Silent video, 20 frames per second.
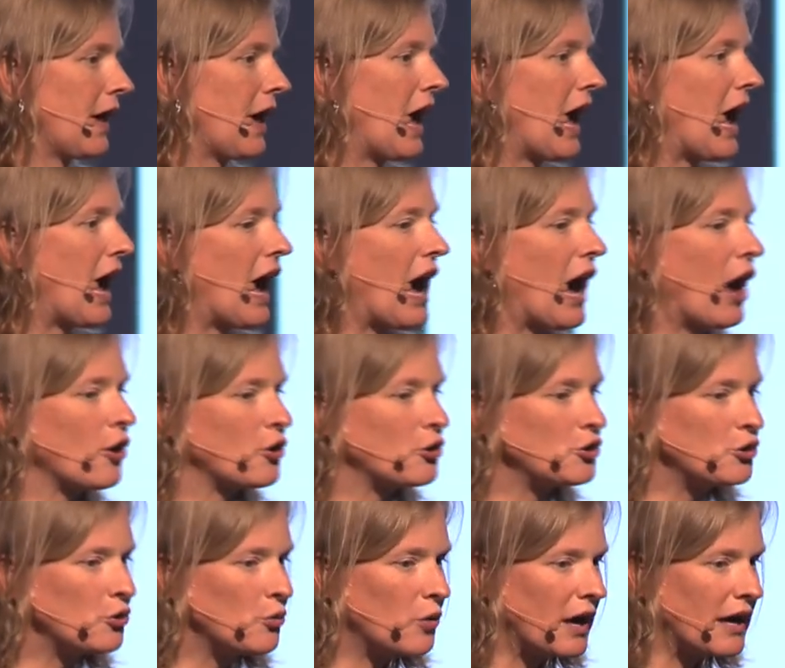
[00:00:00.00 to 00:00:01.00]
How
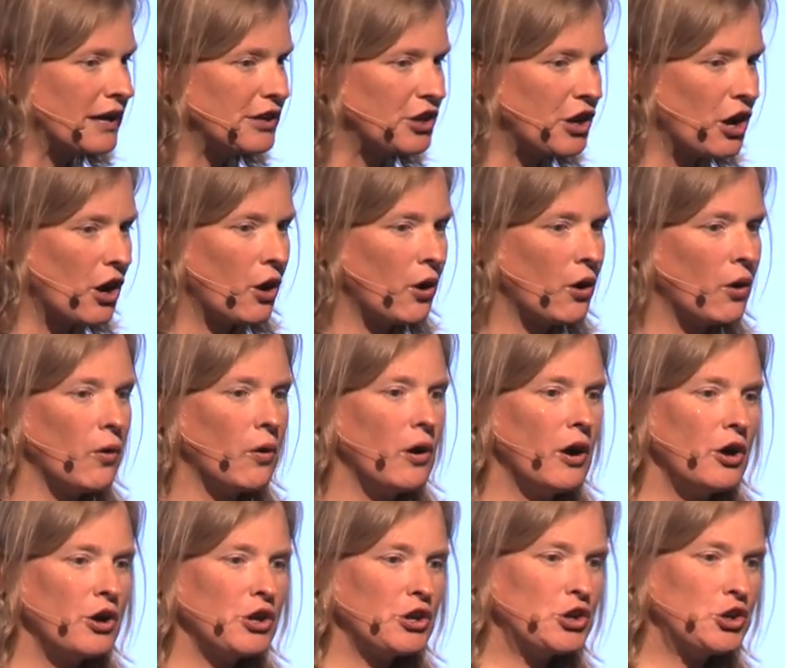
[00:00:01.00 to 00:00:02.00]
do I know
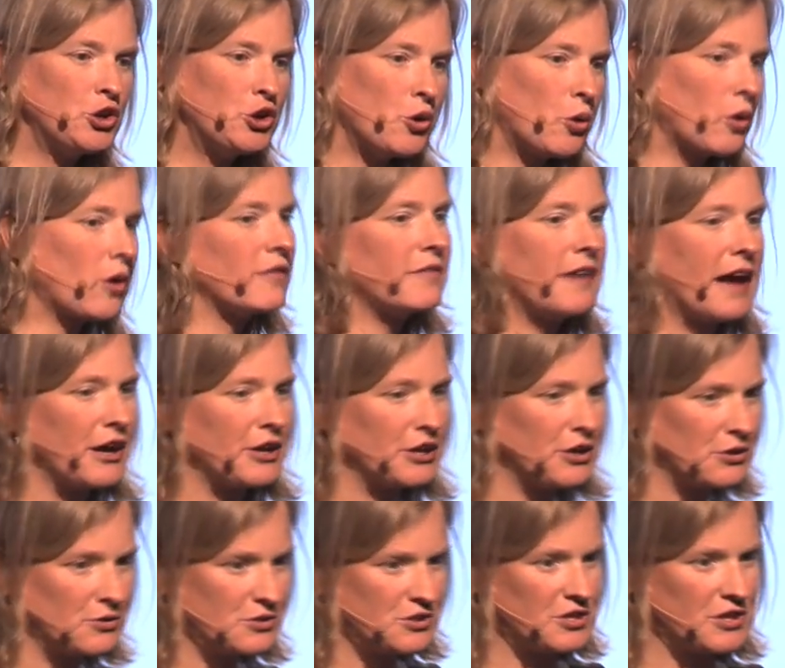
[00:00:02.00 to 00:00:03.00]
your
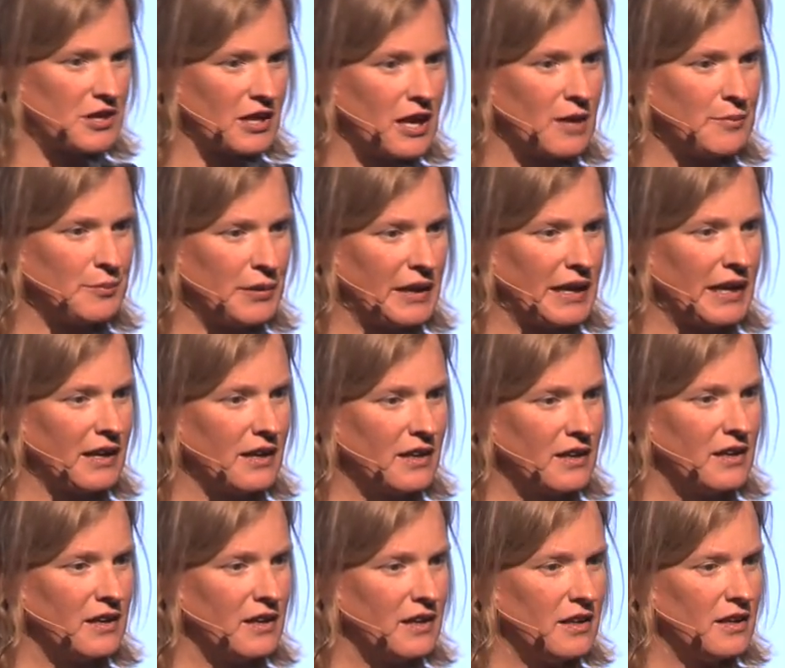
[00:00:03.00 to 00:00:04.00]
value to the company?
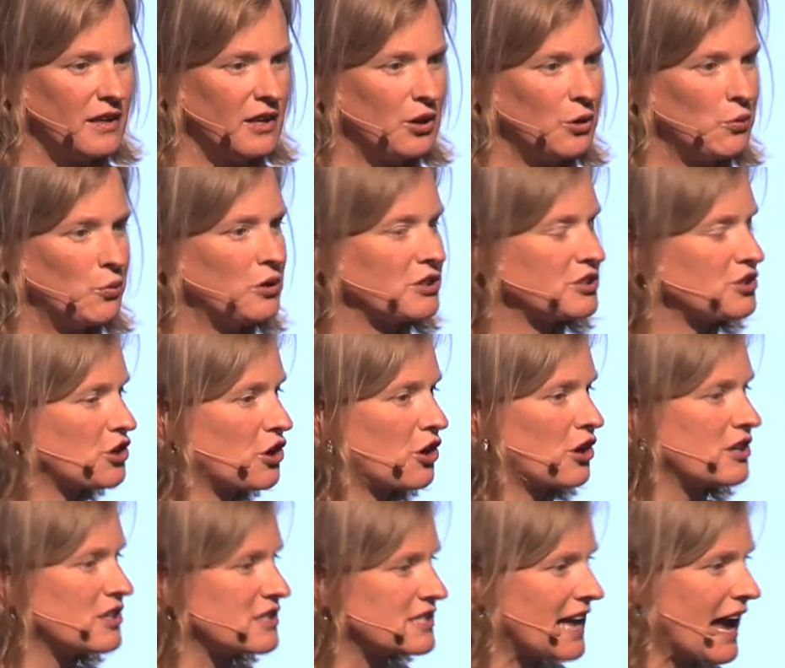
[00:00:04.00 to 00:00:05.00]
Well, it
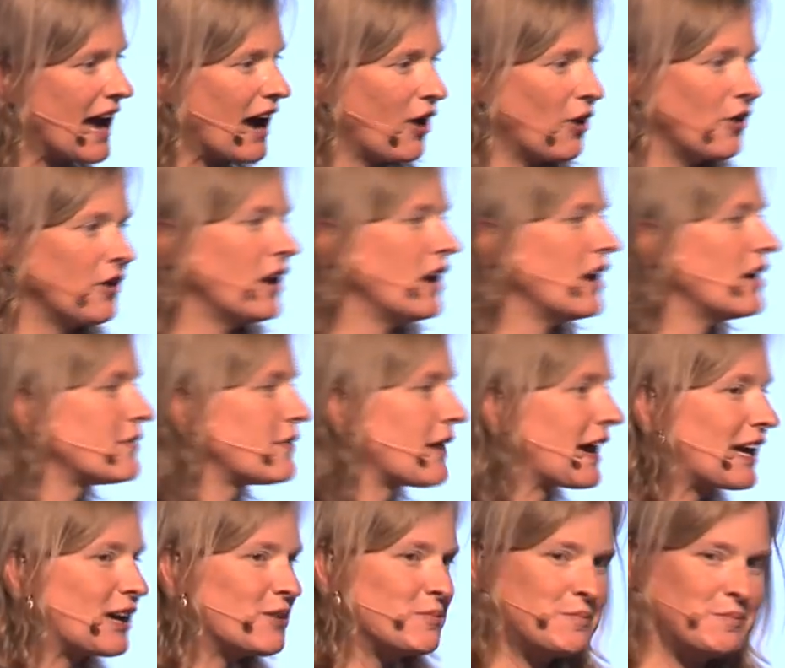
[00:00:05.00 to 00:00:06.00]
turns out if I
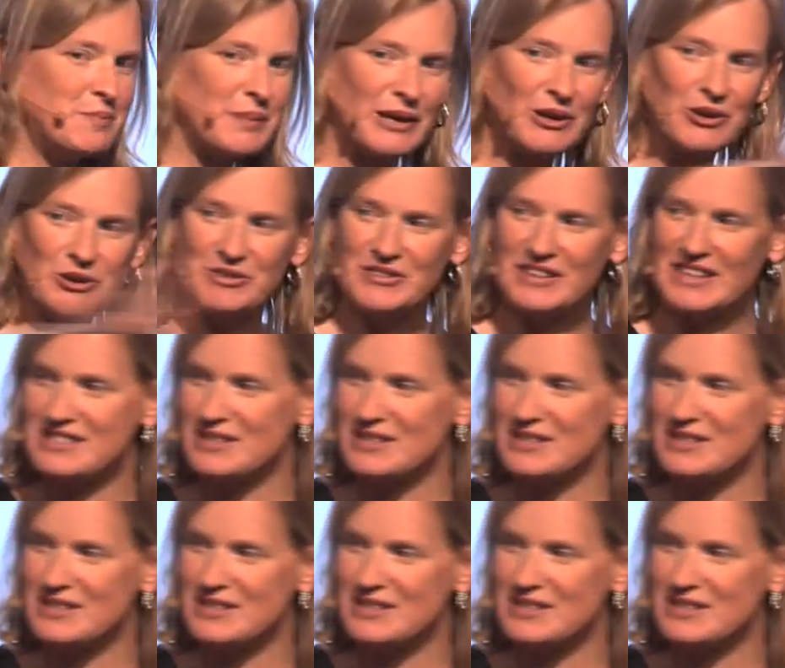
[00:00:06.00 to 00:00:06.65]
can build these